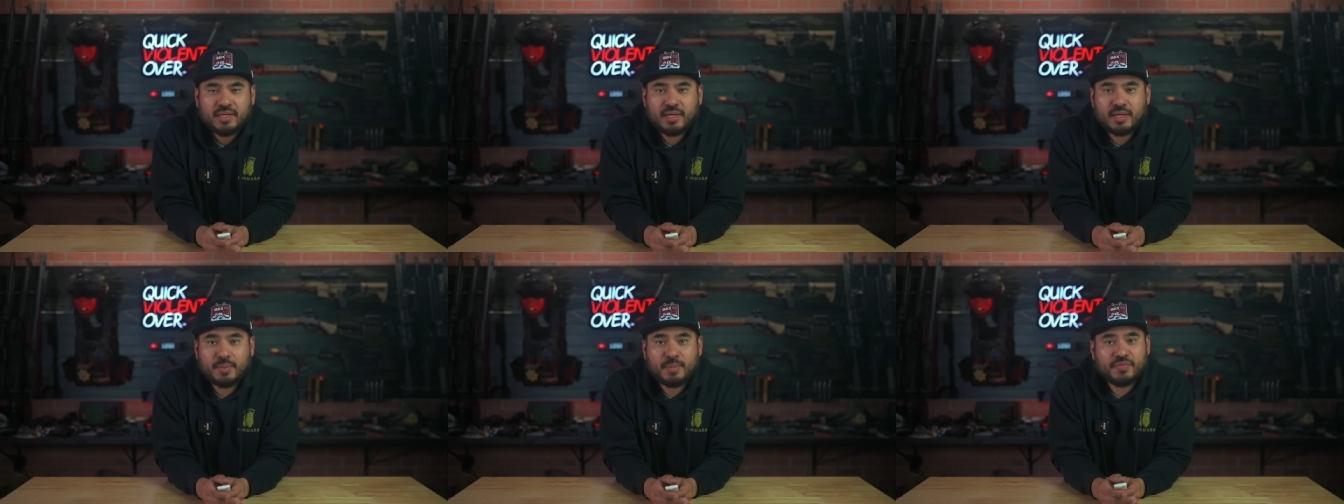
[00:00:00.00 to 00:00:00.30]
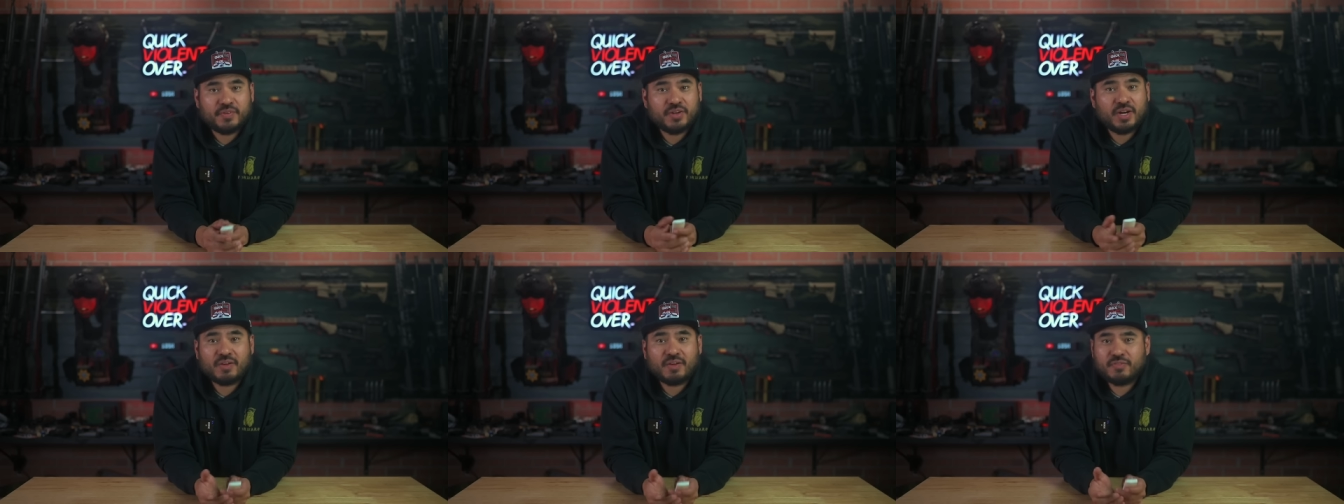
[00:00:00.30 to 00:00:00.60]
Um,
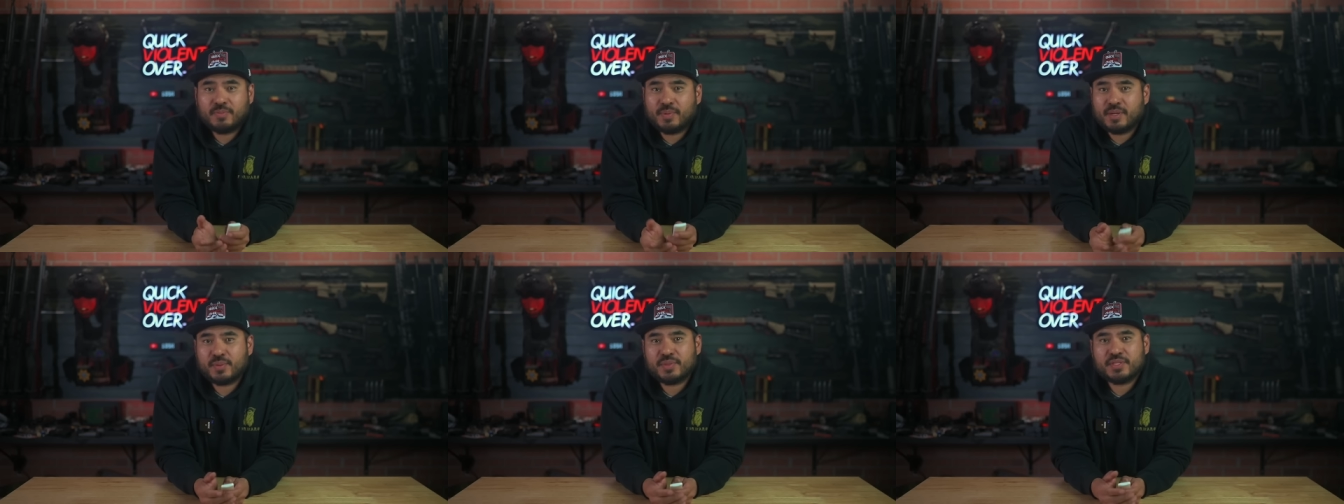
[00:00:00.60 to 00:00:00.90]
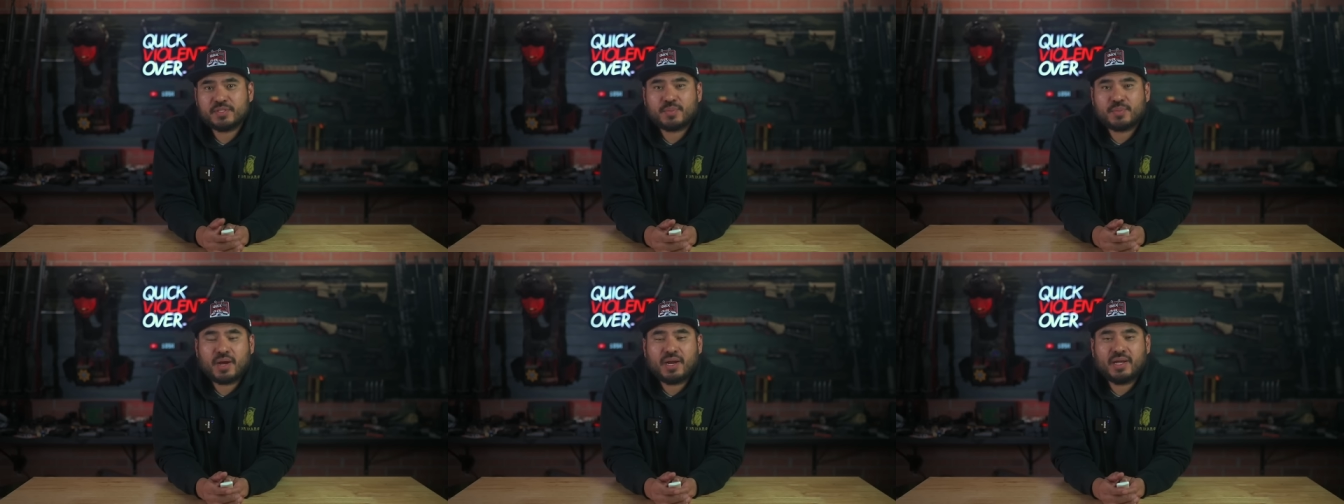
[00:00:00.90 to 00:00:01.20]
if you're not familiar with
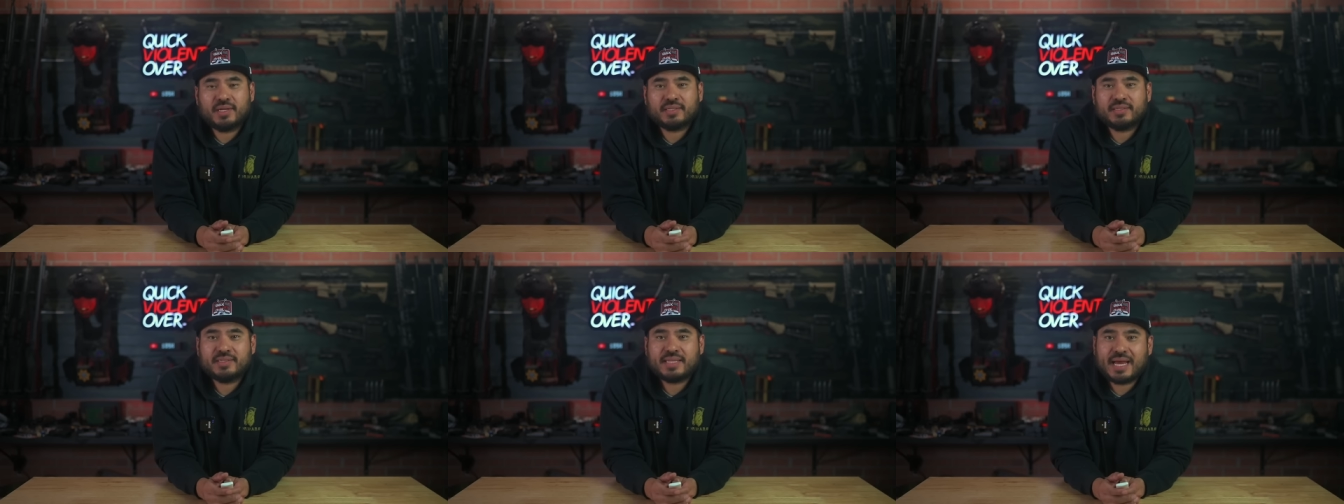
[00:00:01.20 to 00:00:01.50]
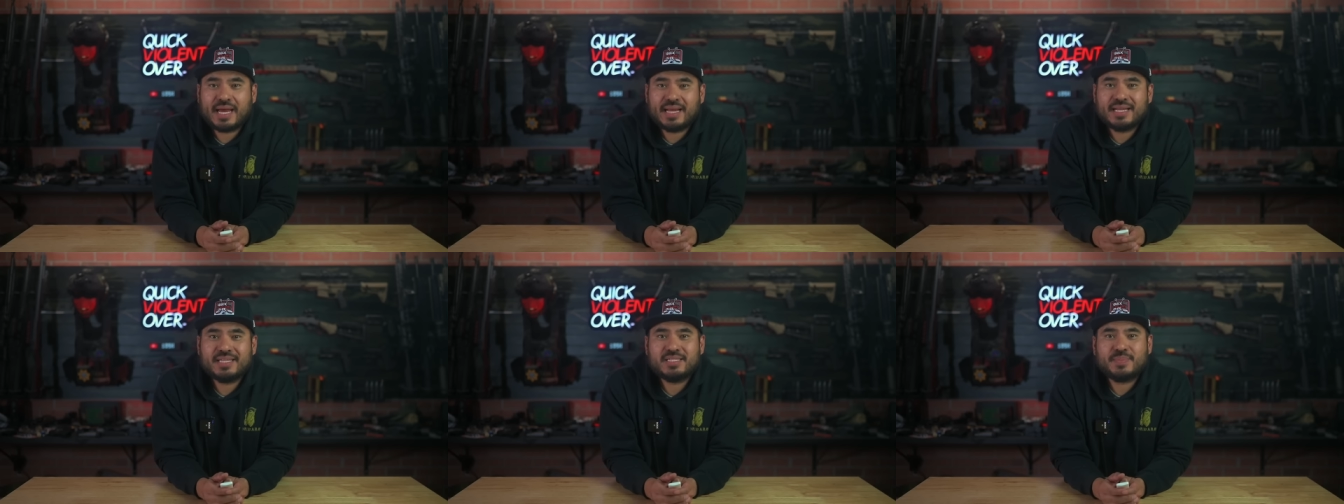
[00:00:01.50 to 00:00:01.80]
this product,
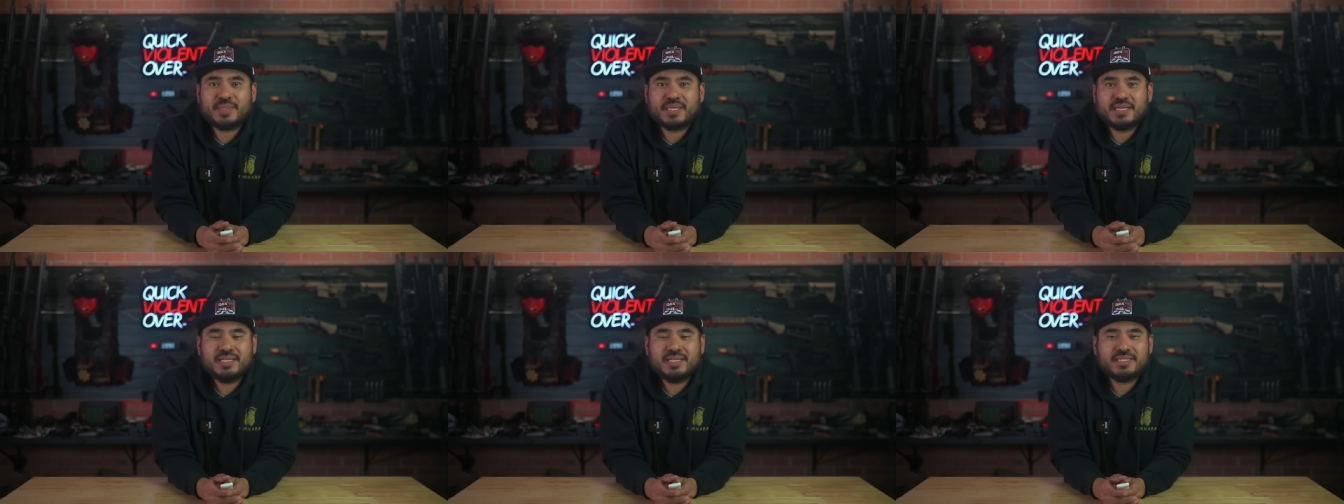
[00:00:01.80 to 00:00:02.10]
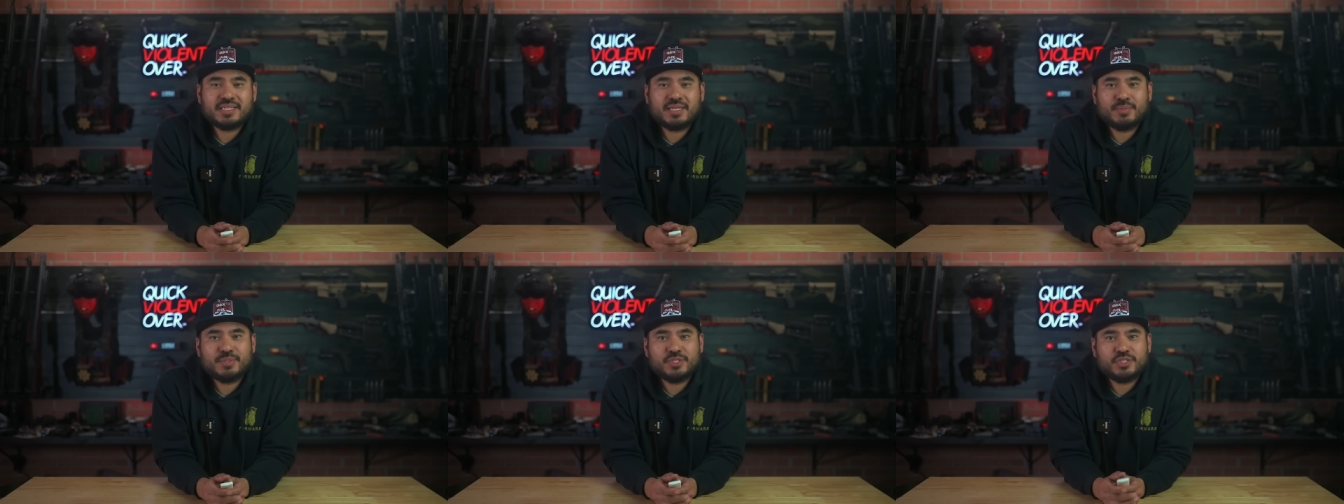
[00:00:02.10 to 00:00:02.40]
that is
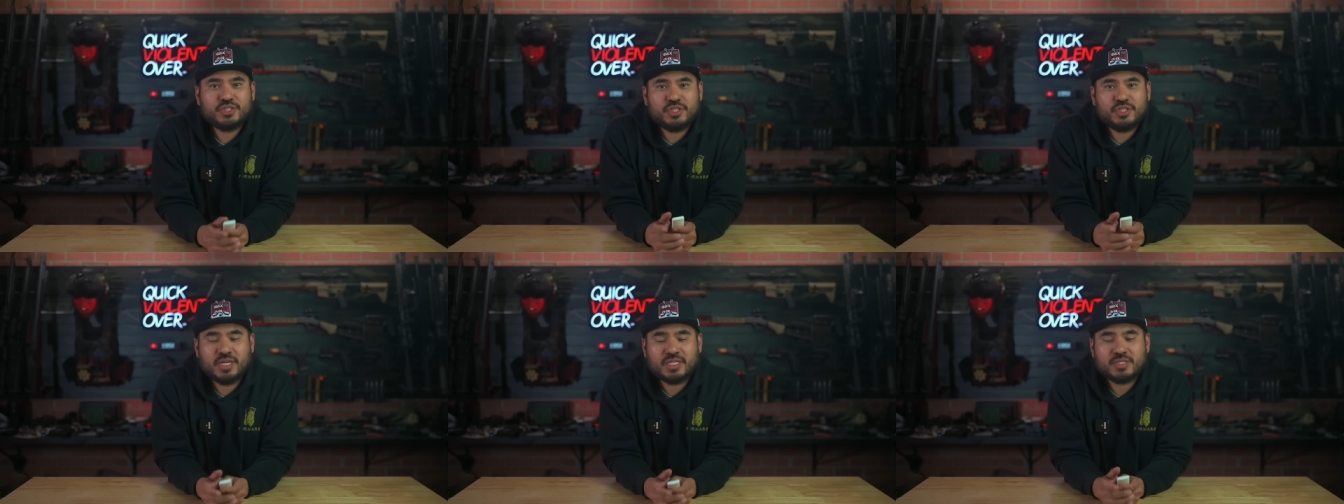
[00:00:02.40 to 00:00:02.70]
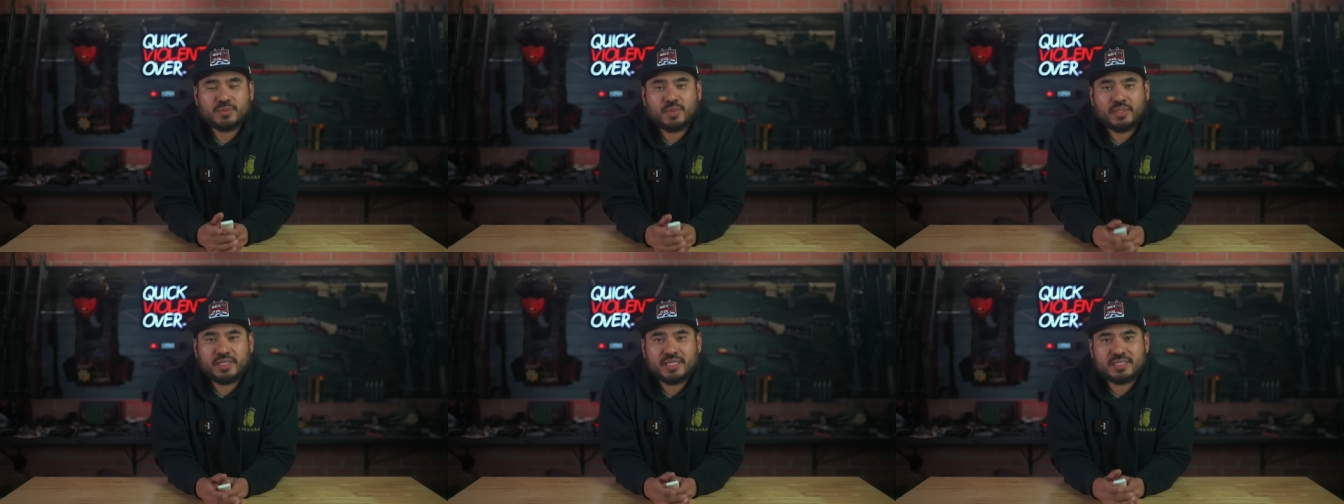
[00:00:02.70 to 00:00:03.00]
because it was
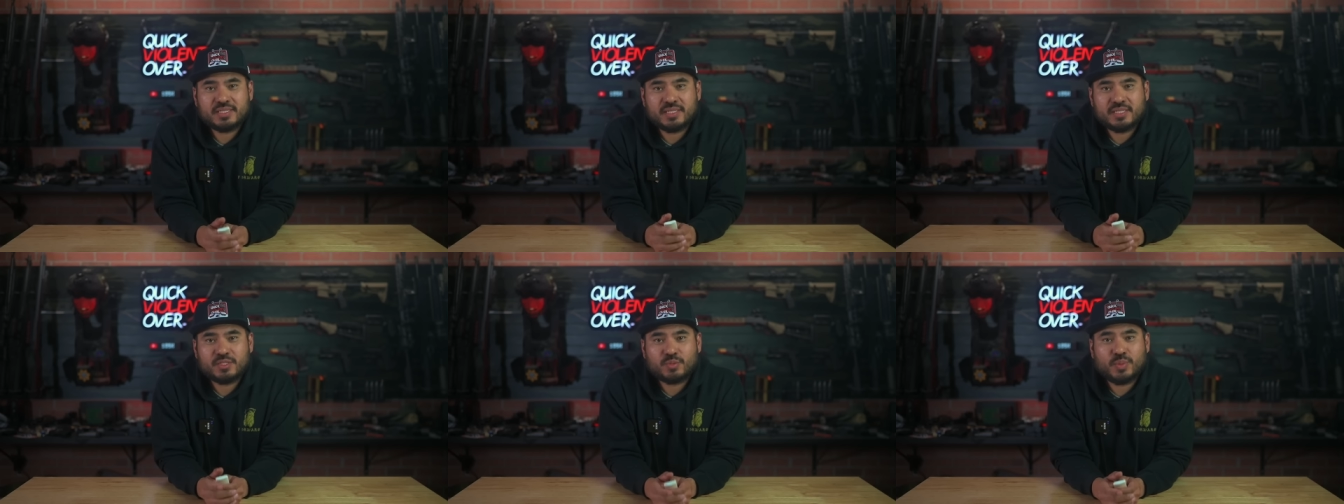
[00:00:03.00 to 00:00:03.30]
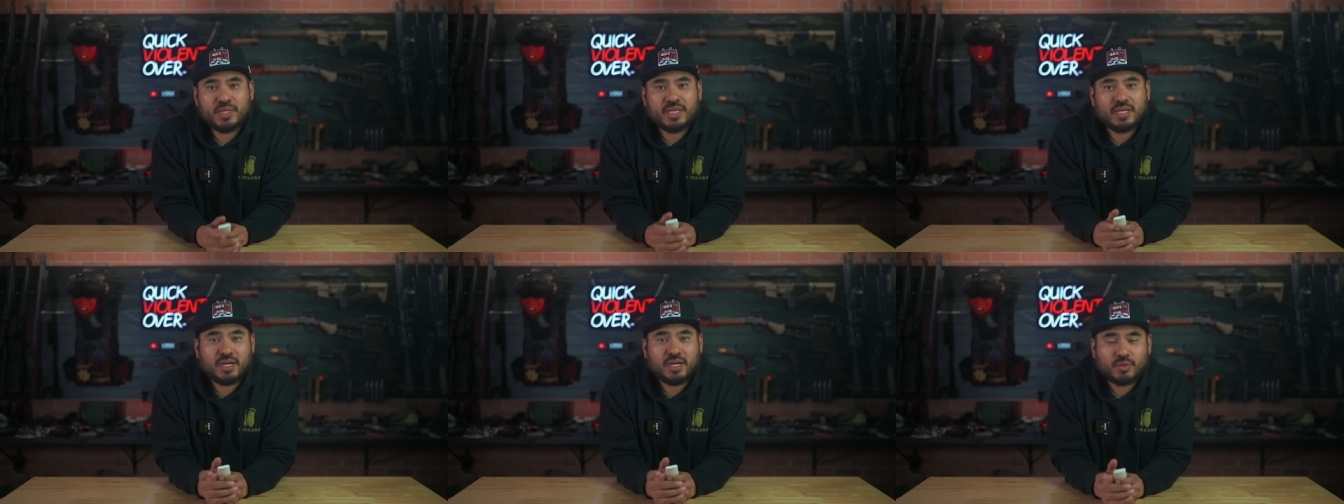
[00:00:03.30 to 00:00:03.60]
just released this
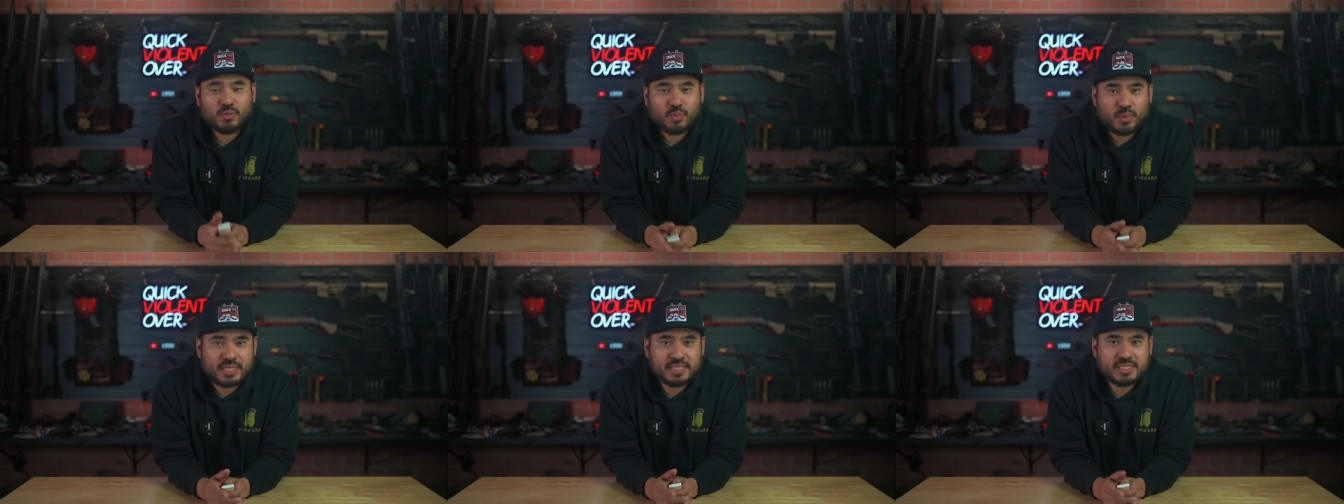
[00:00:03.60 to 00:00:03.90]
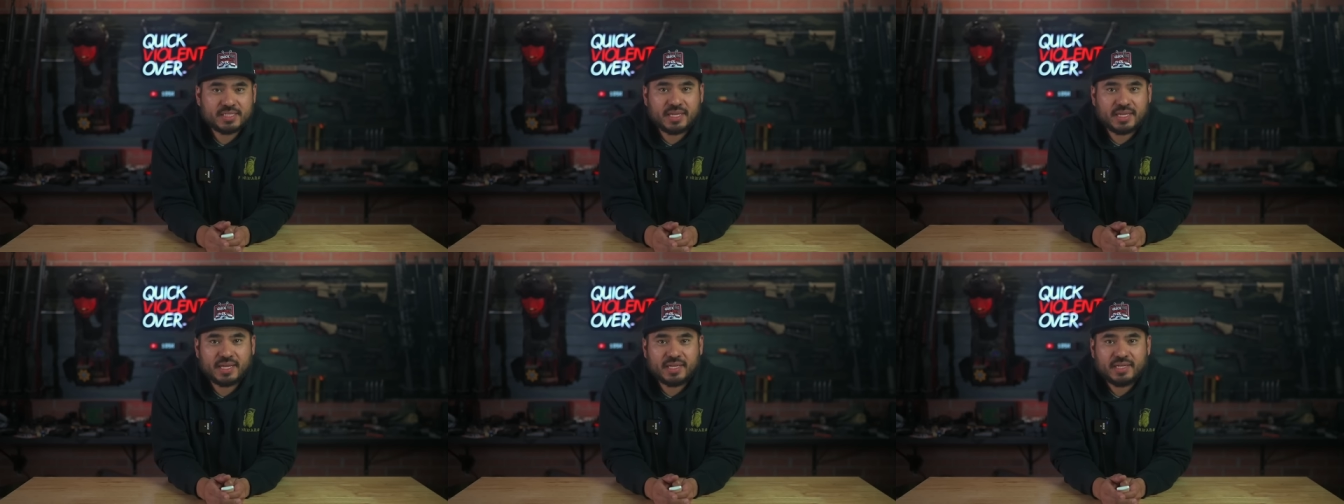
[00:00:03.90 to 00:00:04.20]
week on
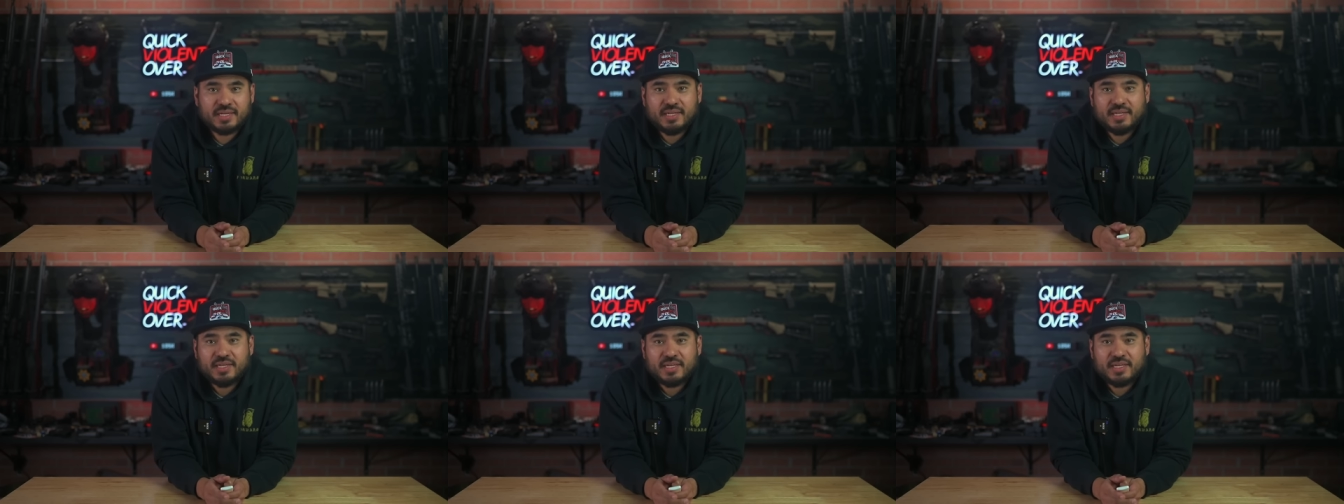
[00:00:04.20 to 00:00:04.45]
Wednesday.